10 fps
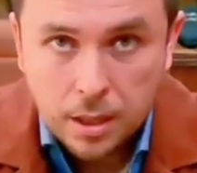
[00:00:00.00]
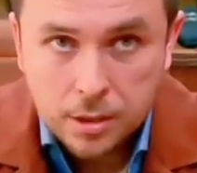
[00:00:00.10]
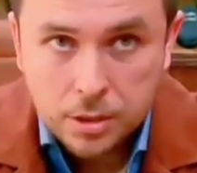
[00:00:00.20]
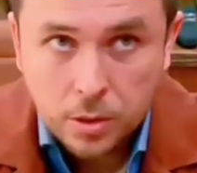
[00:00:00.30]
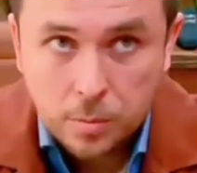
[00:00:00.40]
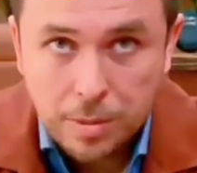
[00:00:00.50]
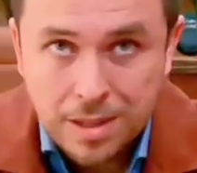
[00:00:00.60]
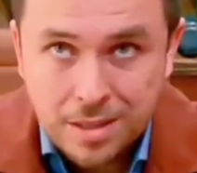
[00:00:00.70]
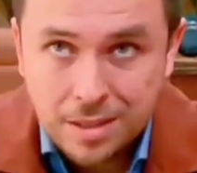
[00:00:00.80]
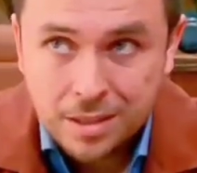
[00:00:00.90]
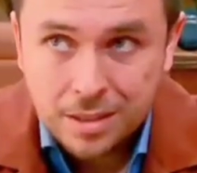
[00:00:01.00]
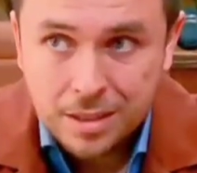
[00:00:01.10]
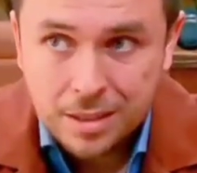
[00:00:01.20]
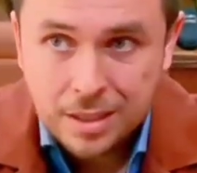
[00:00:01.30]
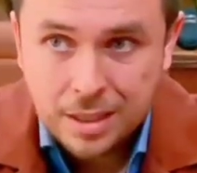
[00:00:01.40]
so
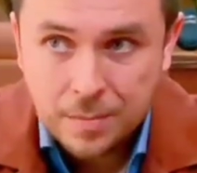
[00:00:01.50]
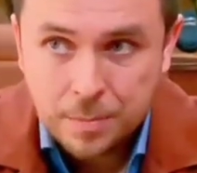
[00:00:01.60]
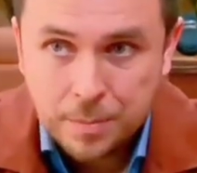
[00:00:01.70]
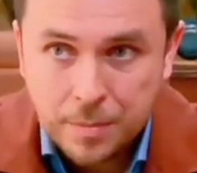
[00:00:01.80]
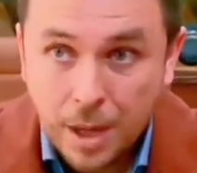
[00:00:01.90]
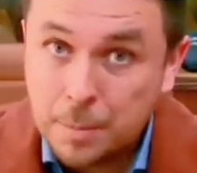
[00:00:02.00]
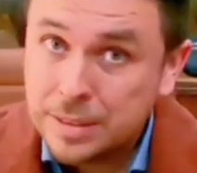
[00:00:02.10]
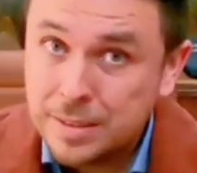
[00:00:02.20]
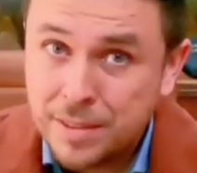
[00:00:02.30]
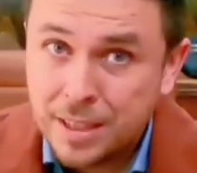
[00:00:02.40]
basically, I believe